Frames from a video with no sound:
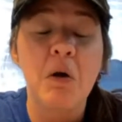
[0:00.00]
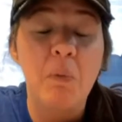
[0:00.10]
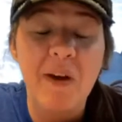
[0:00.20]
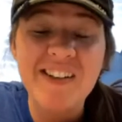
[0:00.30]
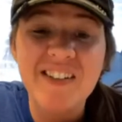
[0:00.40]

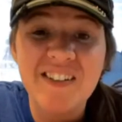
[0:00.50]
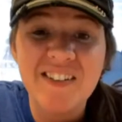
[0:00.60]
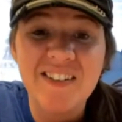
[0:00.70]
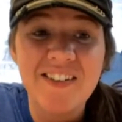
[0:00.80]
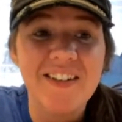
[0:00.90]
what?
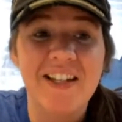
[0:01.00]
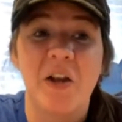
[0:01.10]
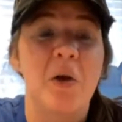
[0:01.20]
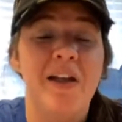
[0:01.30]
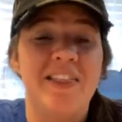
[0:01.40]
Like
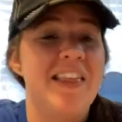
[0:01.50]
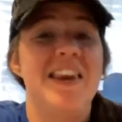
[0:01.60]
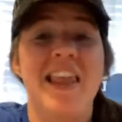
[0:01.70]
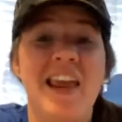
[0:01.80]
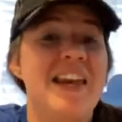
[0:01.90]

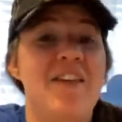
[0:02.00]
they had